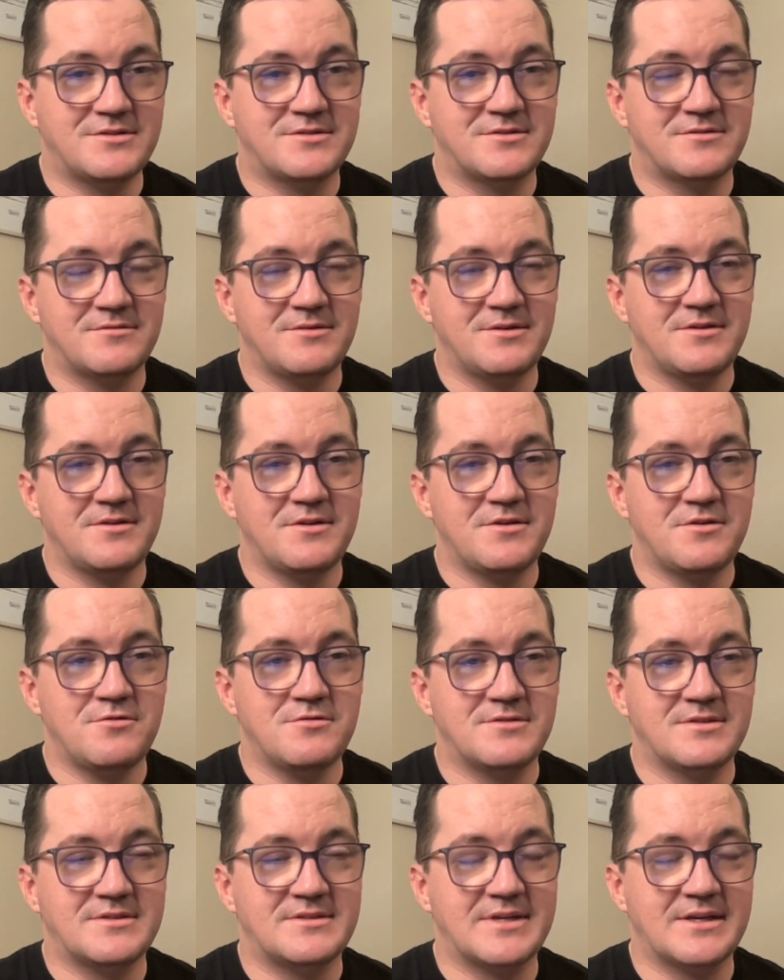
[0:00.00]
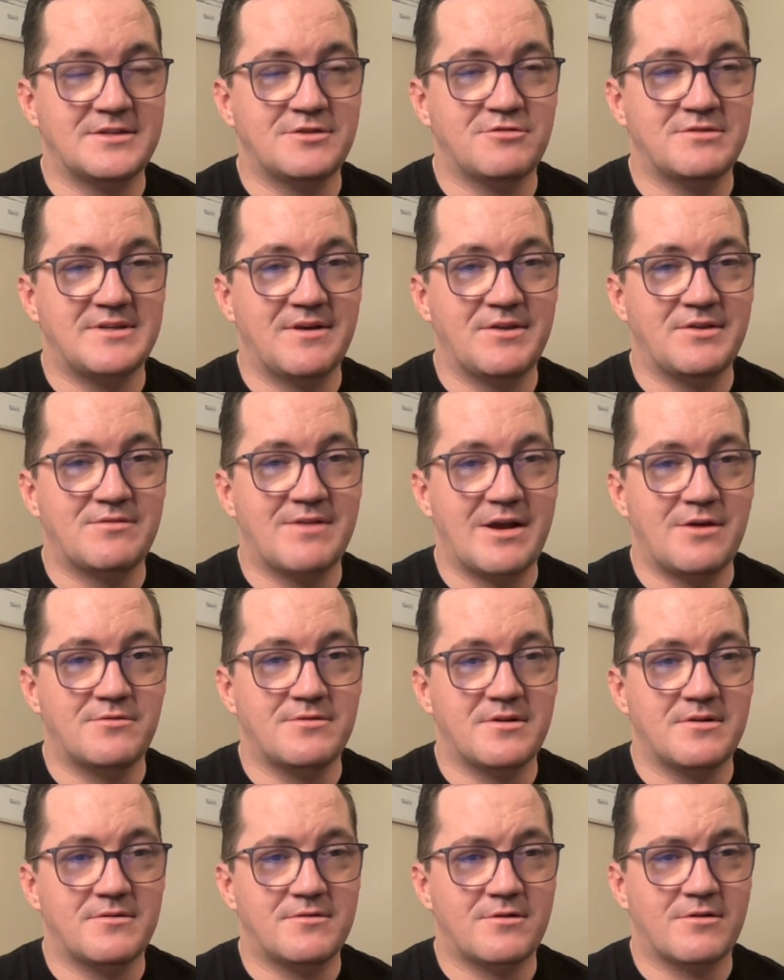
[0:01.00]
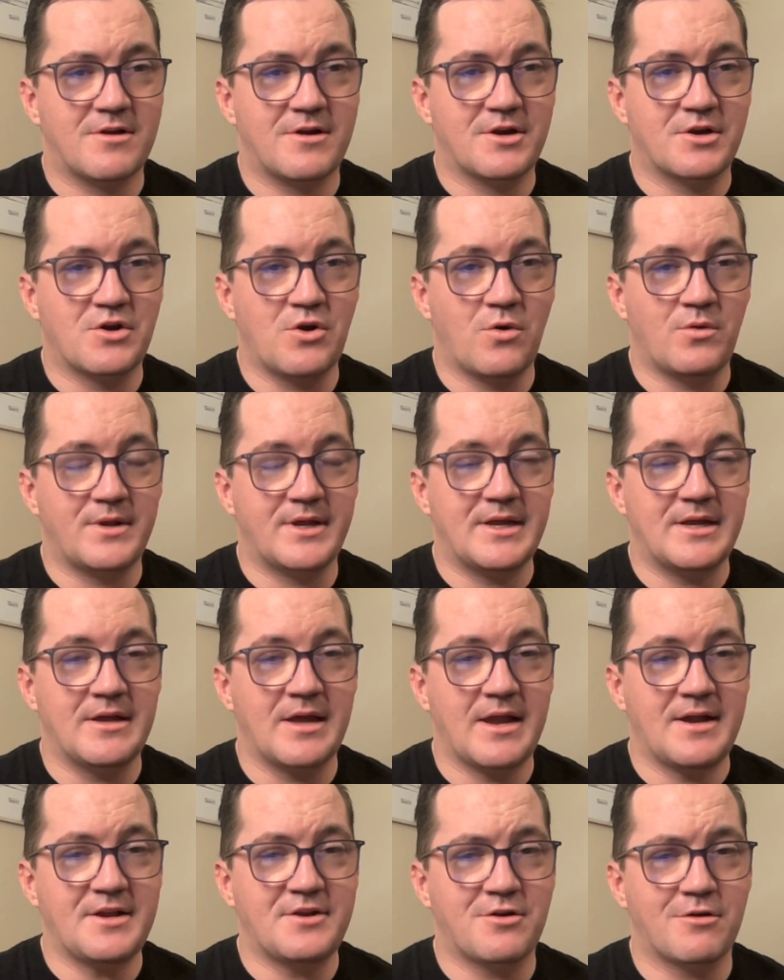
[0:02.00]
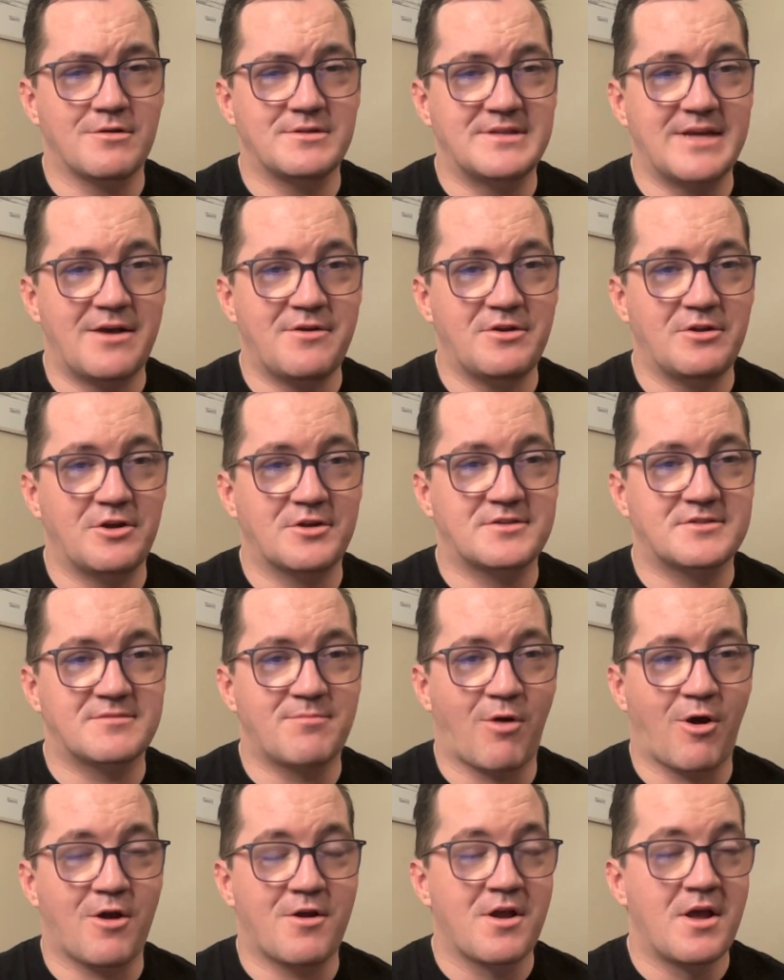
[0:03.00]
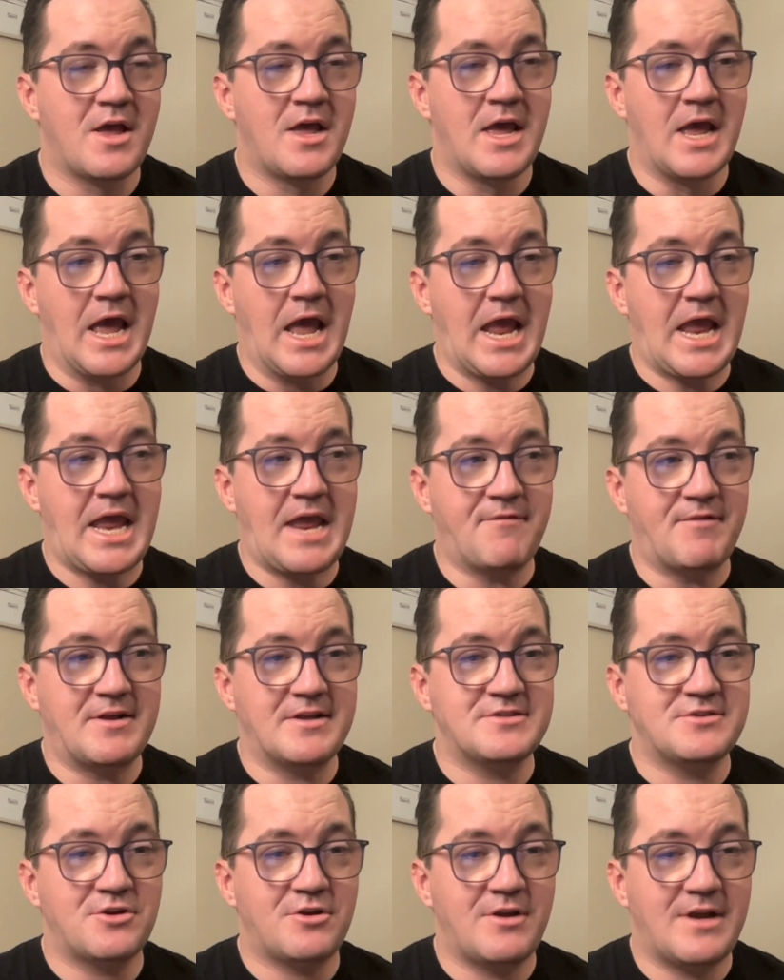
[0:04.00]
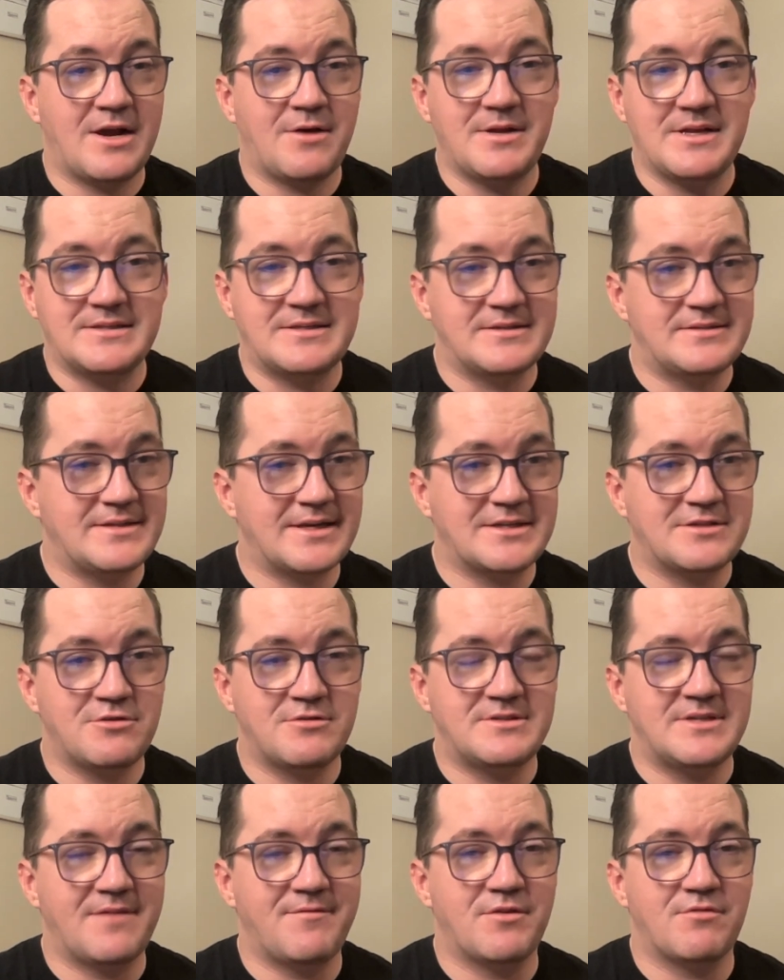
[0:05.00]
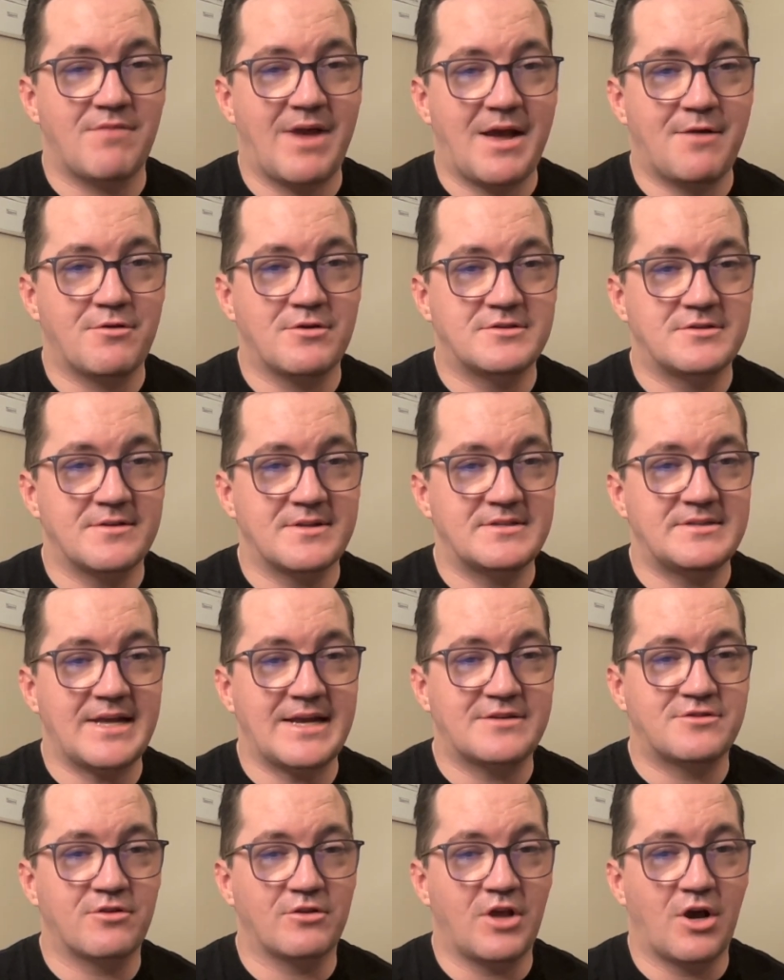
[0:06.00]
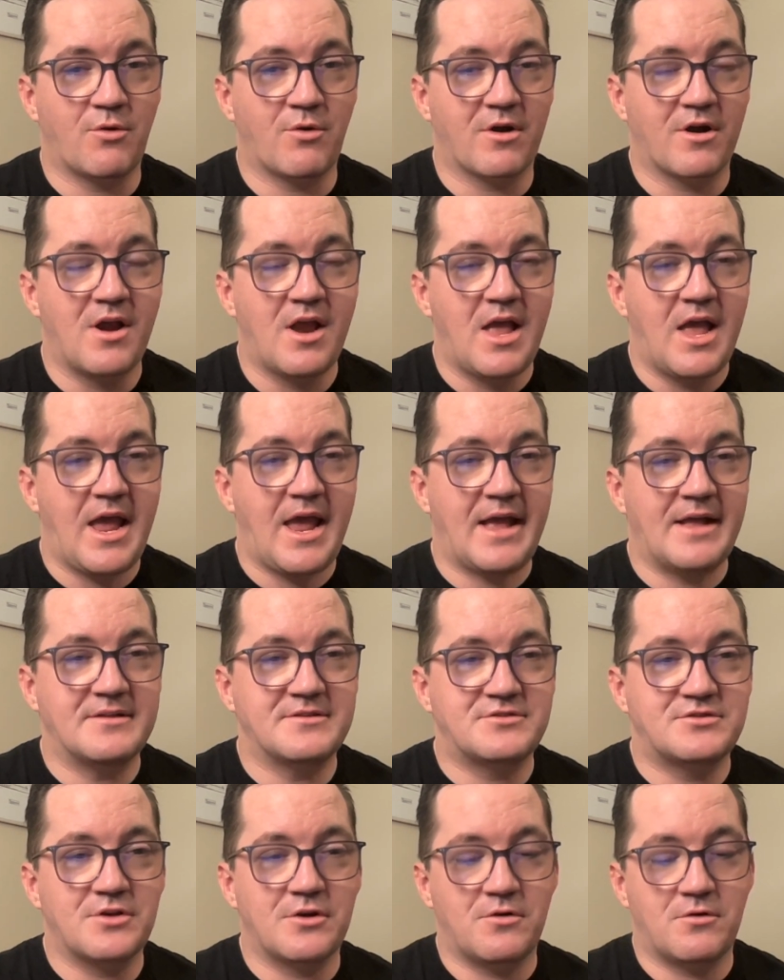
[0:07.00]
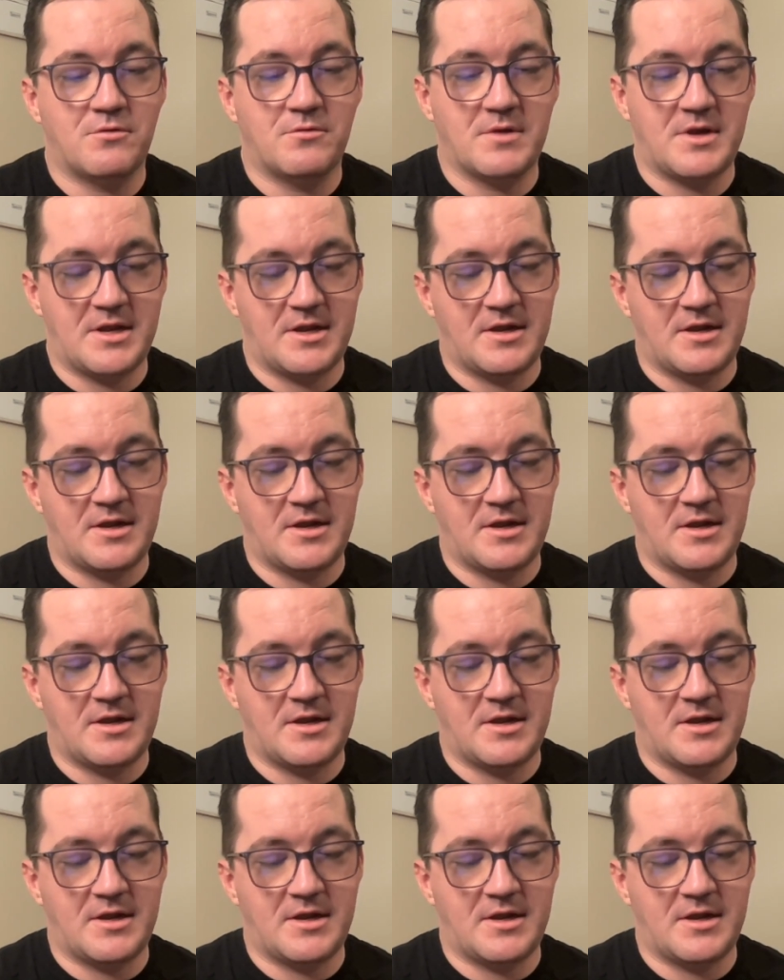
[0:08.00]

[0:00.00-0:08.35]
use a 6th or 7th rounder on a goalie, and he turns out he looks smart. If he doesn't turn out, it's a 6th or 7th rounder, so the stakes are lower. And so